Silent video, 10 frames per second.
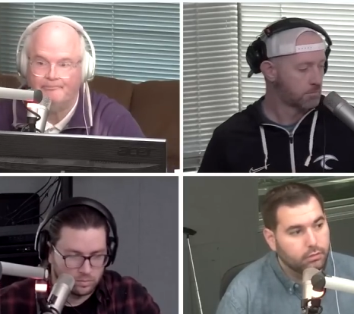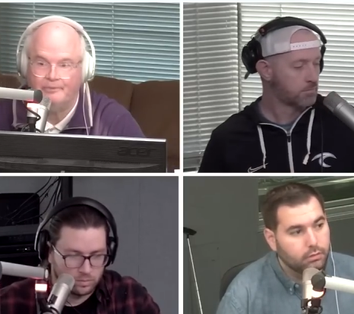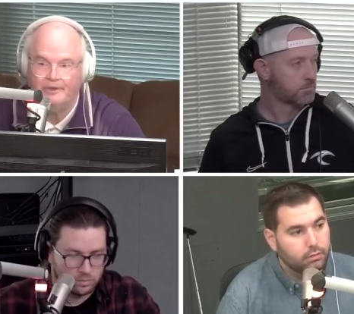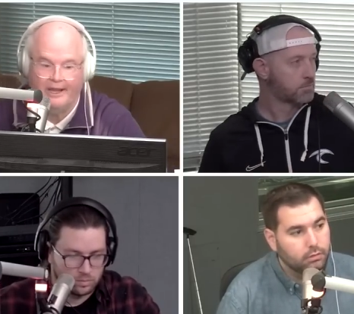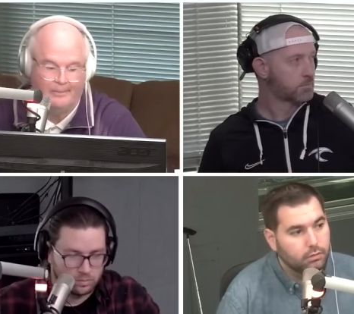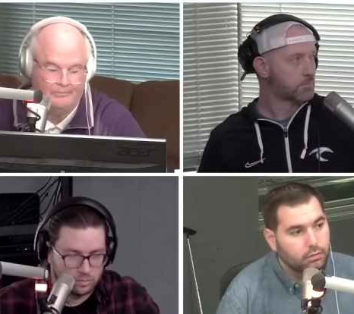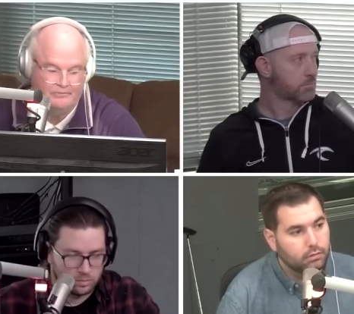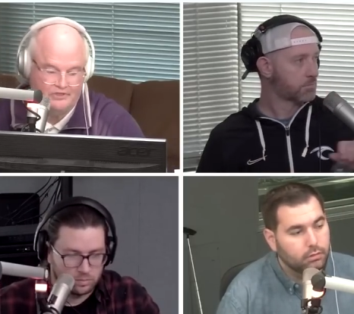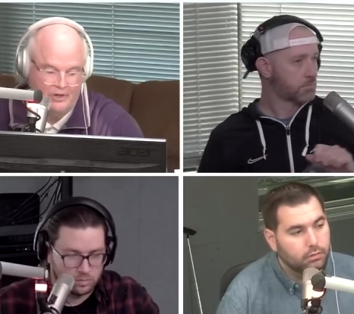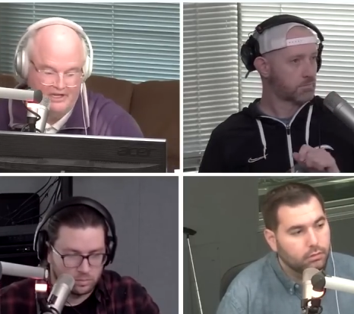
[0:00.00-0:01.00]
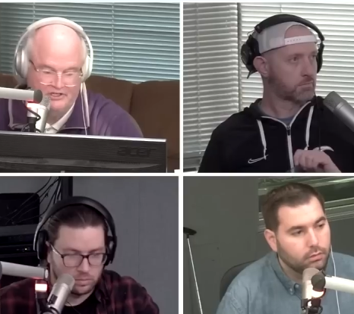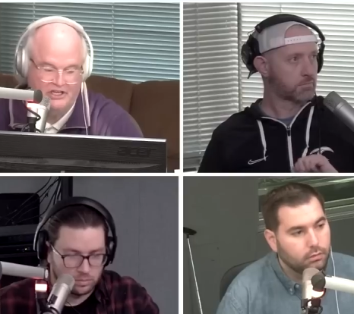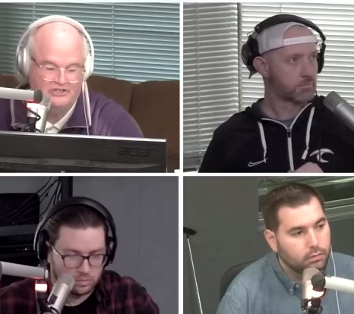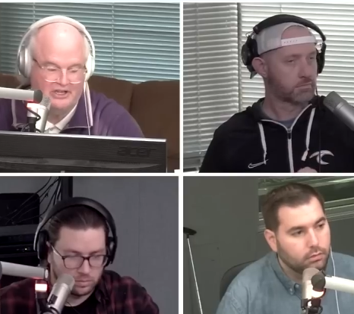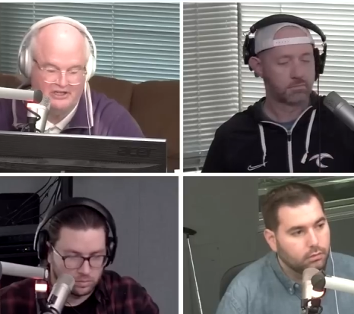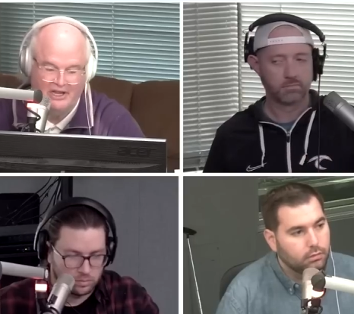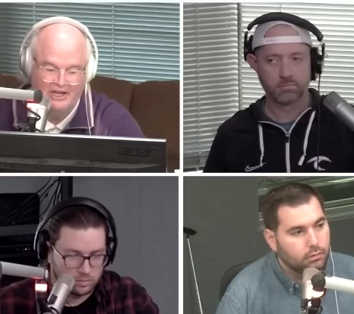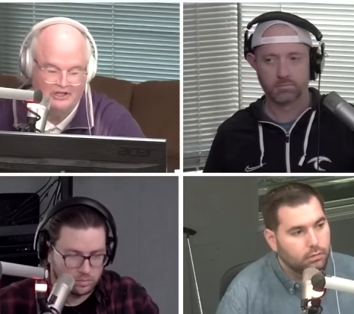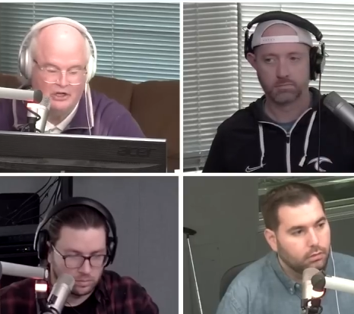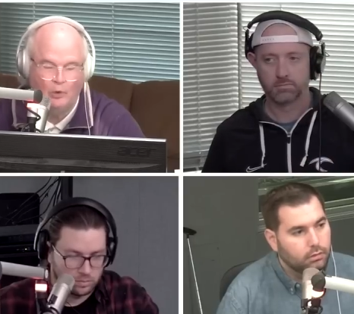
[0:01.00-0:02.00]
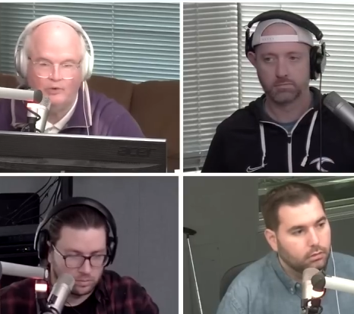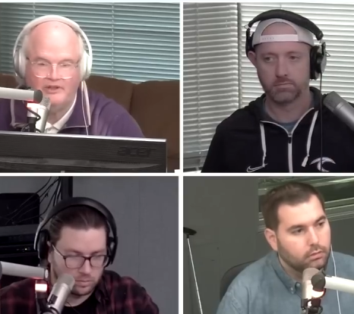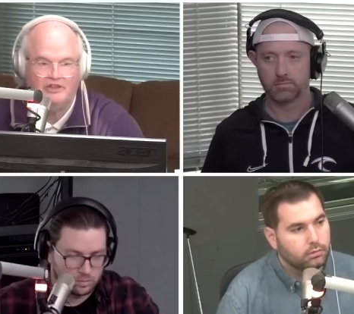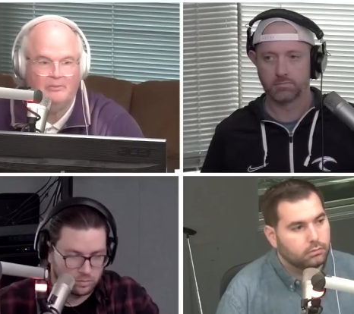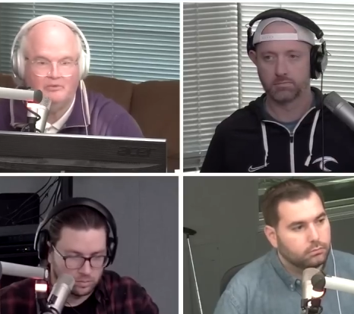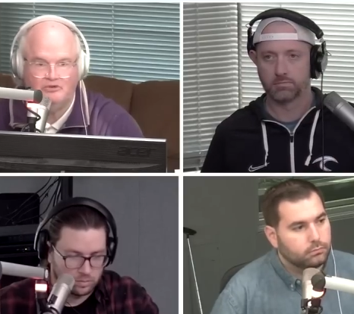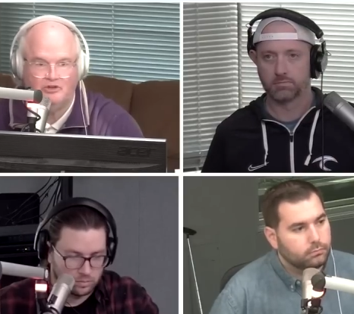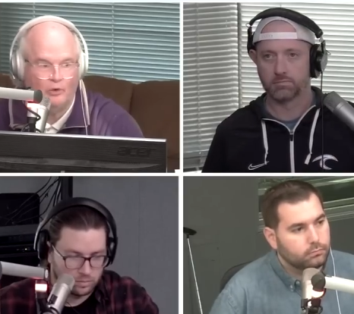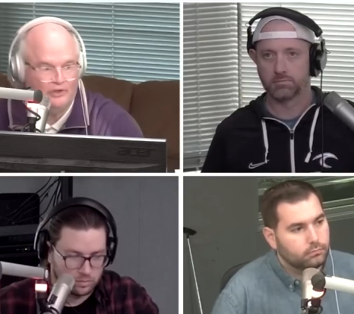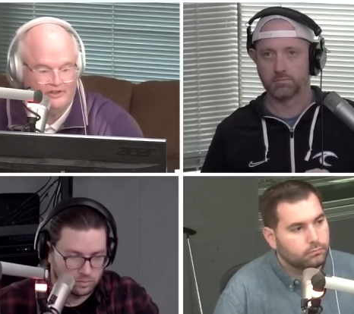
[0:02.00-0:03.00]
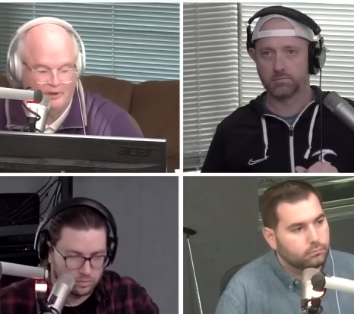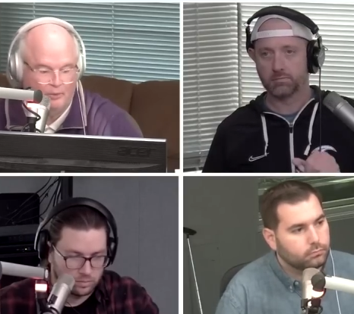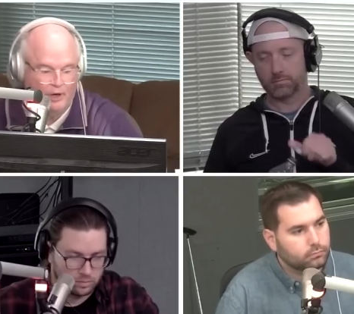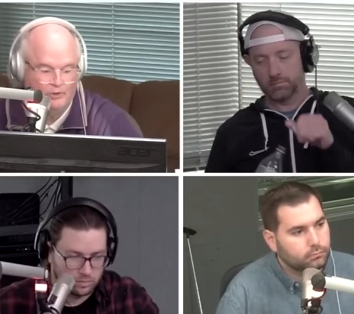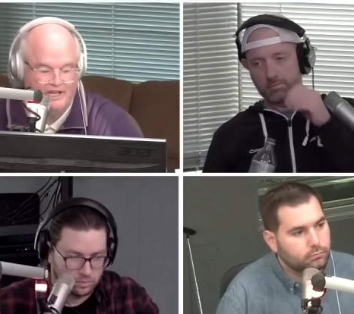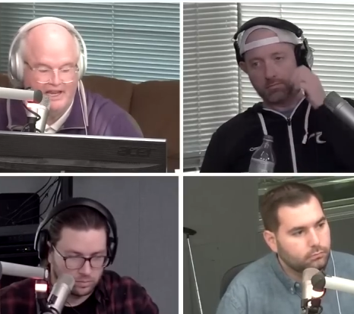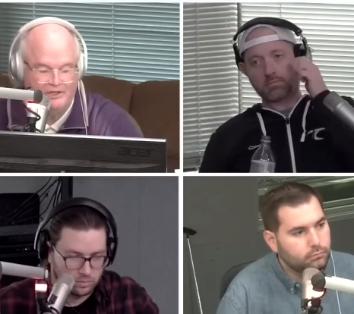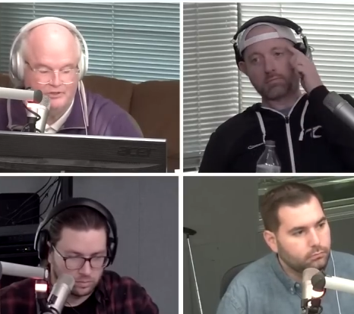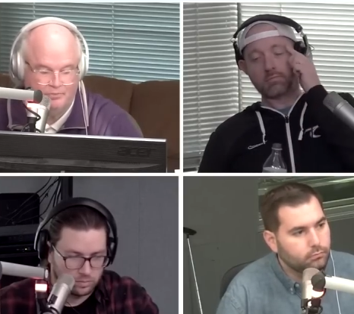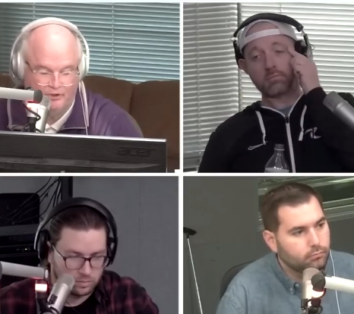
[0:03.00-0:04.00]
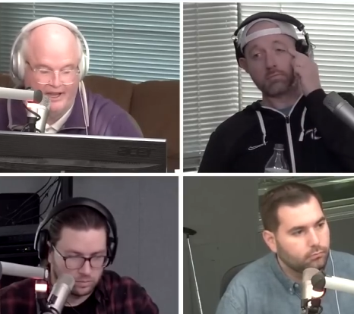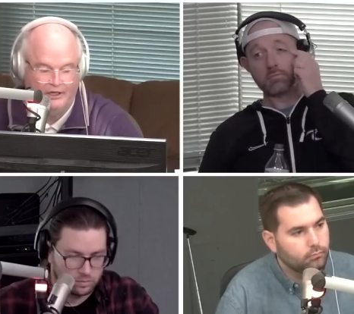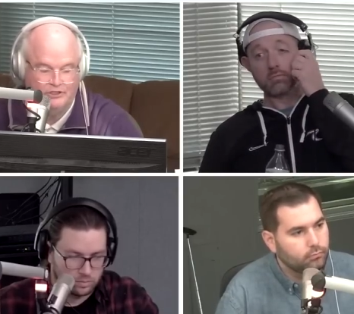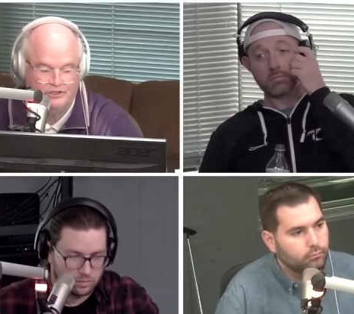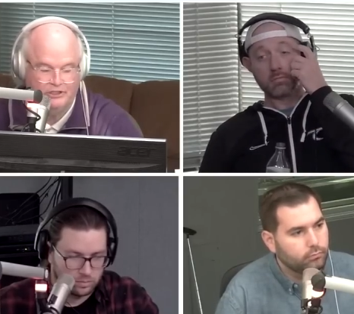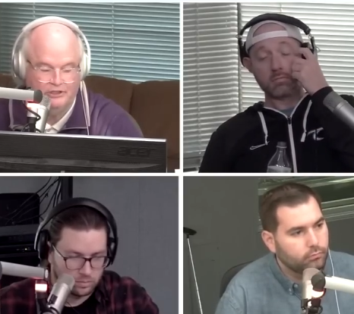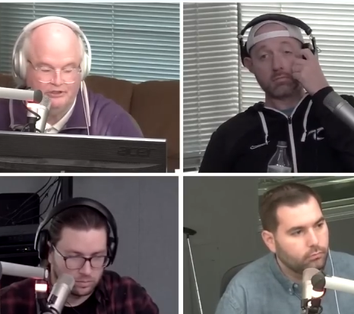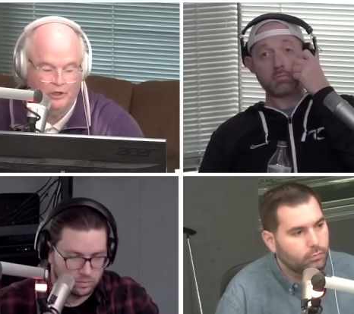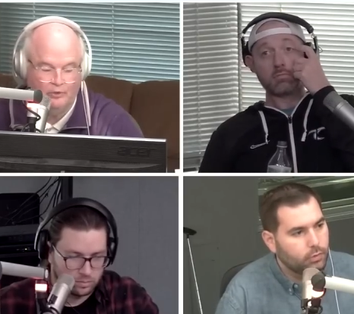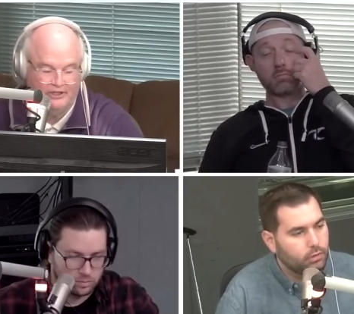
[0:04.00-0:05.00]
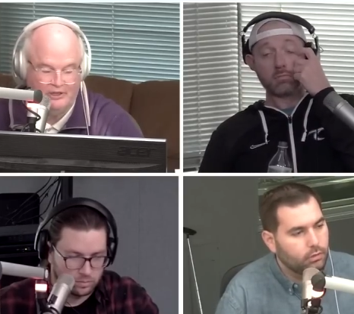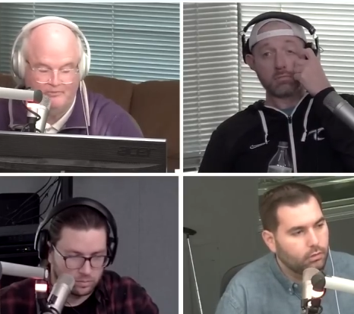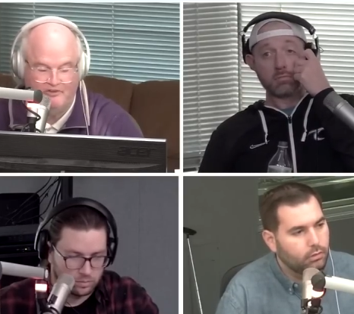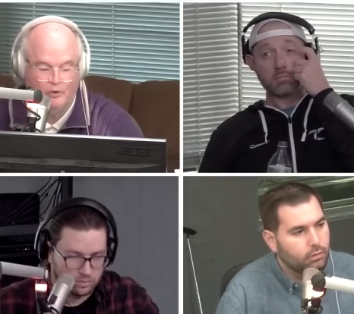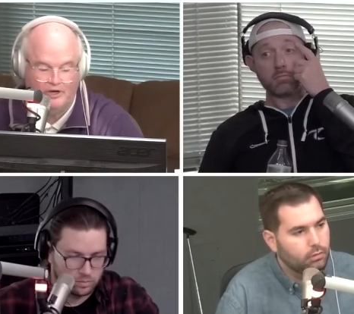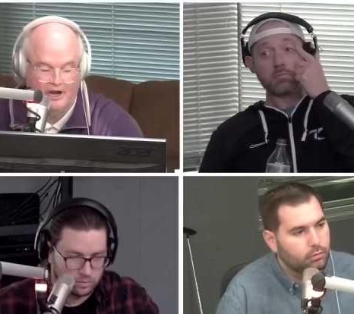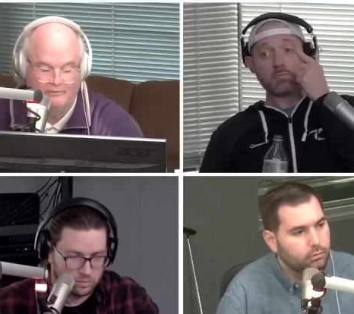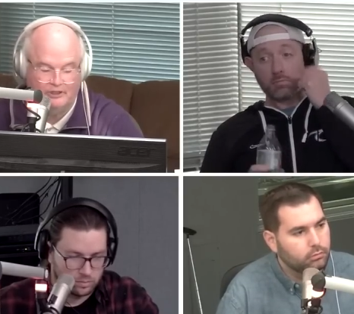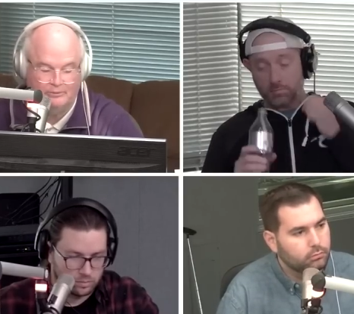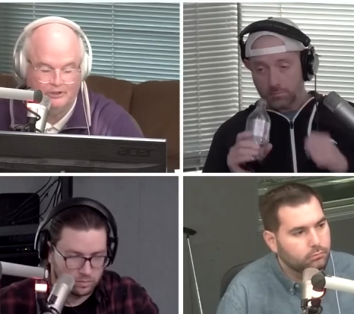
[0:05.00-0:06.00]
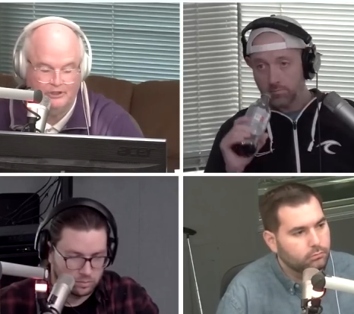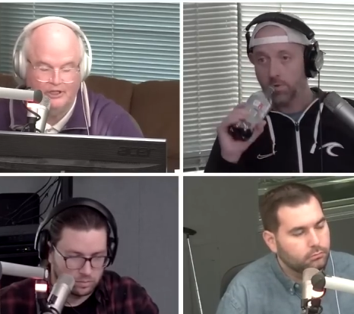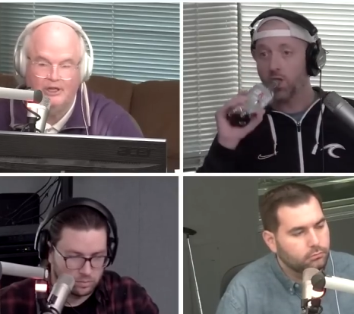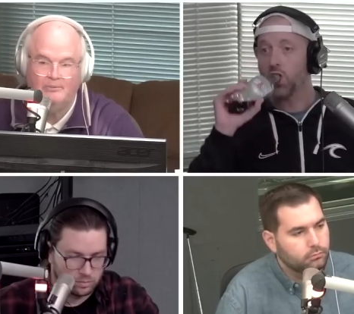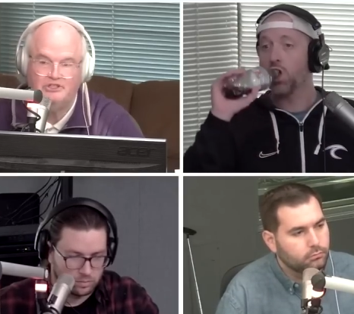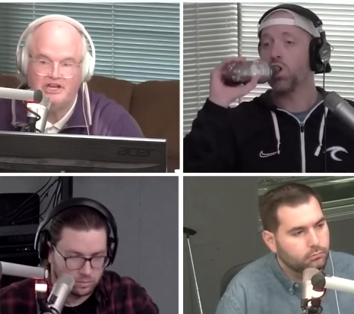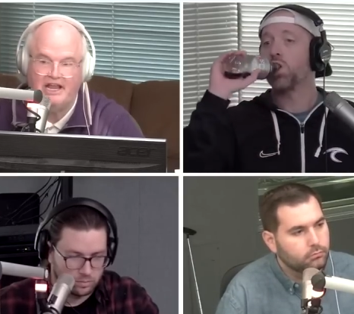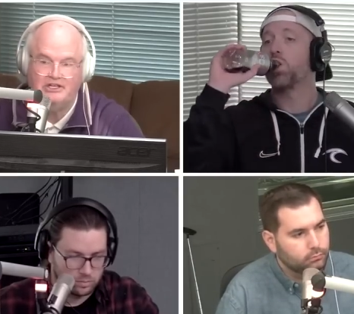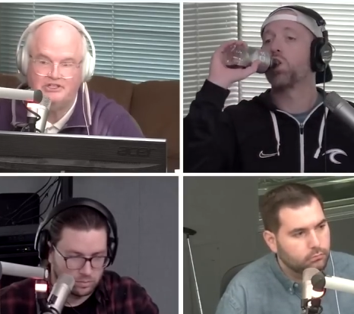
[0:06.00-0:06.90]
Speaker 1: Yeah. So he says, don't let them, don't let them rotate players. Don't let them feel comfortable. Change